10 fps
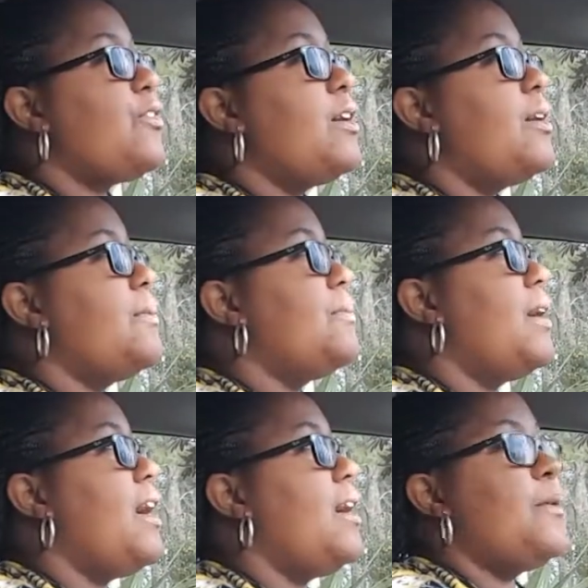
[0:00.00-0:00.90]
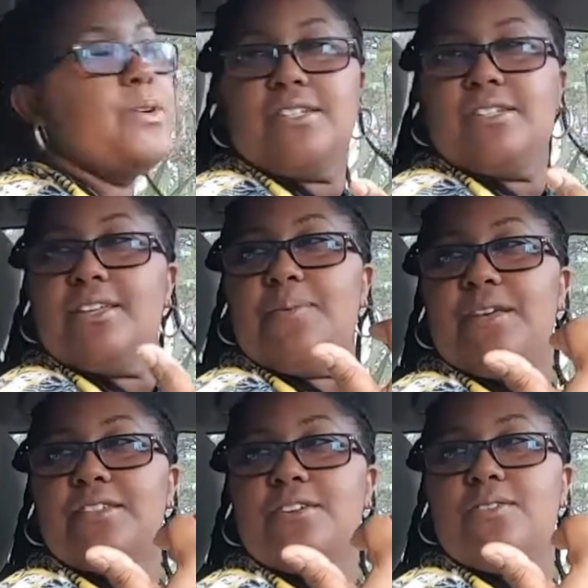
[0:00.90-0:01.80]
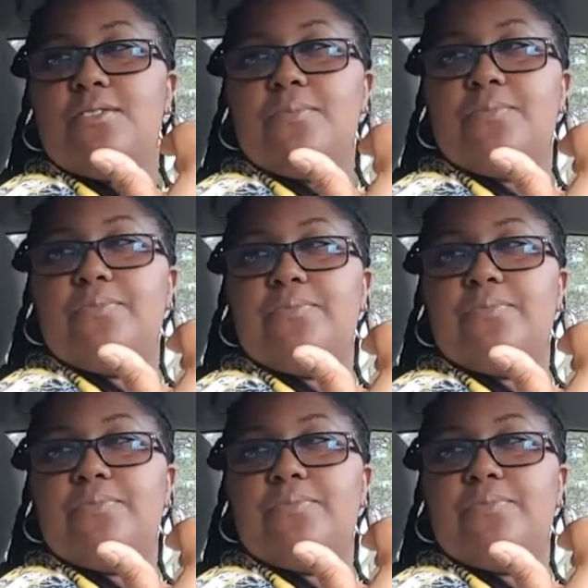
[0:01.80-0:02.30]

from, what's the name of that song